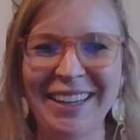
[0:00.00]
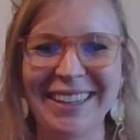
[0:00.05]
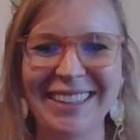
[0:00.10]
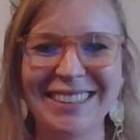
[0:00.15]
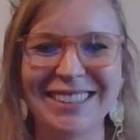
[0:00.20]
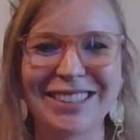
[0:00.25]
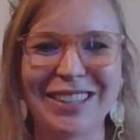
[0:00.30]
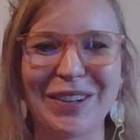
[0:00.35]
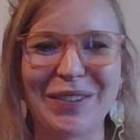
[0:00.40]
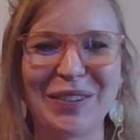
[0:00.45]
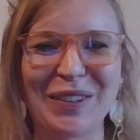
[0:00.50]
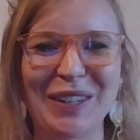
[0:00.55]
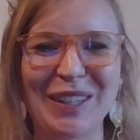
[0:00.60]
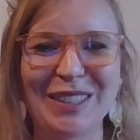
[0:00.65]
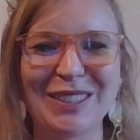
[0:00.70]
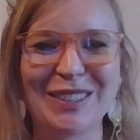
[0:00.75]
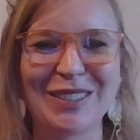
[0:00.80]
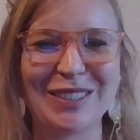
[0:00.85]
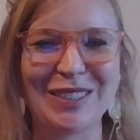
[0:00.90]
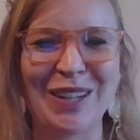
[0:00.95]
And so when
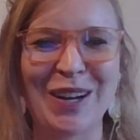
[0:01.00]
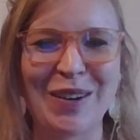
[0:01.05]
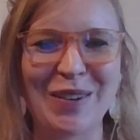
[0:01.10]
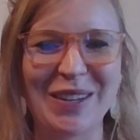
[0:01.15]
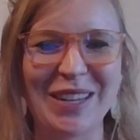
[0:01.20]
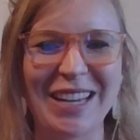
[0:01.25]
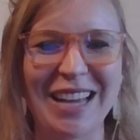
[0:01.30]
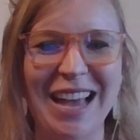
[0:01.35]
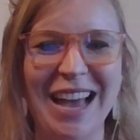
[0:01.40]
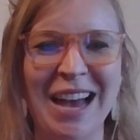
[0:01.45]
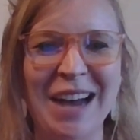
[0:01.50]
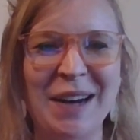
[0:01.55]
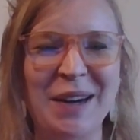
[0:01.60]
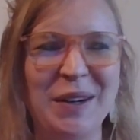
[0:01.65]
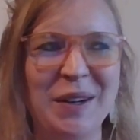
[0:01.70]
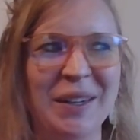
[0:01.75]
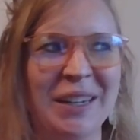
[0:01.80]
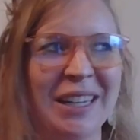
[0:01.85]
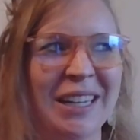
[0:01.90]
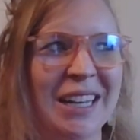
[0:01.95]
it's snowing
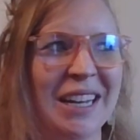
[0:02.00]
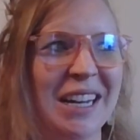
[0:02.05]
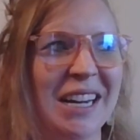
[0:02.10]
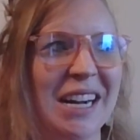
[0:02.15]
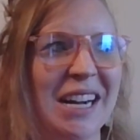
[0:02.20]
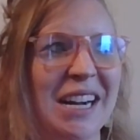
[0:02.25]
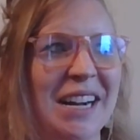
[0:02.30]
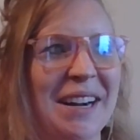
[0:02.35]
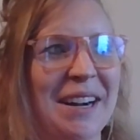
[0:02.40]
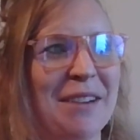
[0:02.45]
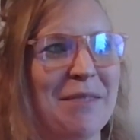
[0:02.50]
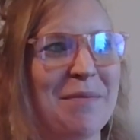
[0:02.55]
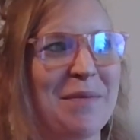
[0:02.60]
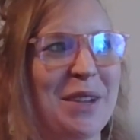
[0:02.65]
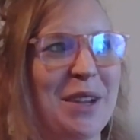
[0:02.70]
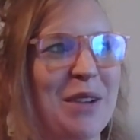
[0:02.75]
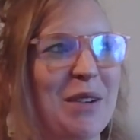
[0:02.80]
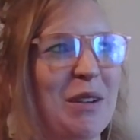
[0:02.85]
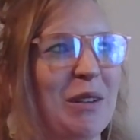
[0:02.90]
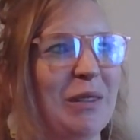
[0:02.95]
out, um,
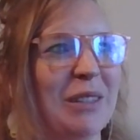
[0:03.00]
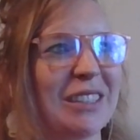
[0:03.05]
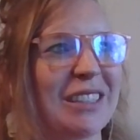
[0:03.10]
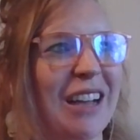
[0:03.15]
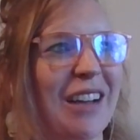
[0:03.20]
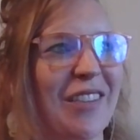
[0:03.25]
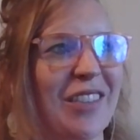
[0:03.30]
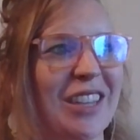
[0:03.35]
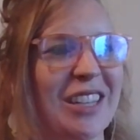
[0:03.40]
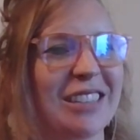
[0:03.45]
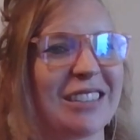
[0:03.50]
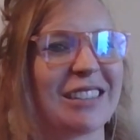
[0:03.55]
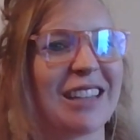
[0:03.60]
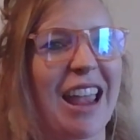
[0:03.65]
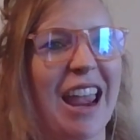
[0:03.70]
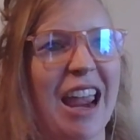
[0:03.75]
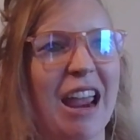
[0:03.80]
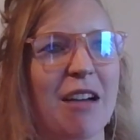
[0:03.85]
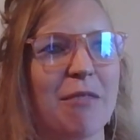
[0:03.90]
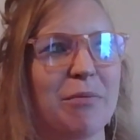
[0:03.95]
you almost have this
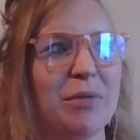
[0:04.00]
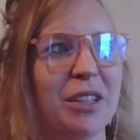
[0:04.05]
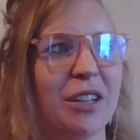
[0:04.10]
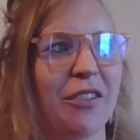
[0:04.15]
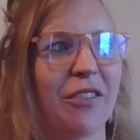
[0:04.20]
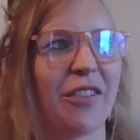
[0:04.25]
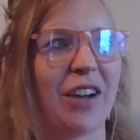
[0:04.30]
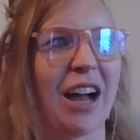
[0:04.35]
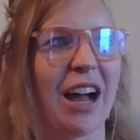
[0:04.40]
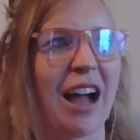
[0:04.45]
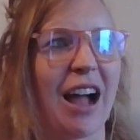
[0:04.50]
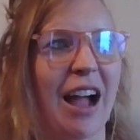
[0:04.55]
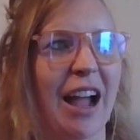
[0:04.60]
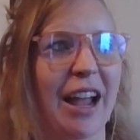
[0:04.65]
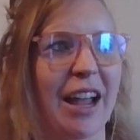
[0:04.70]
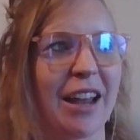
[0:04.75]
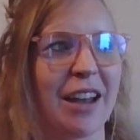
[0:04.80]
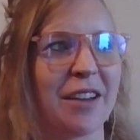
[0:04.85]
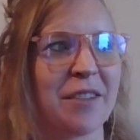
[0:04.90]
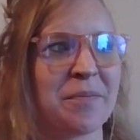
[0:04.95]

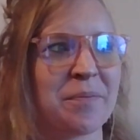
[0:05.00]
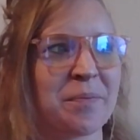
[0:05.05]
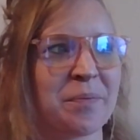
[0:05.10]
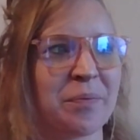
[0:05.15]
amplified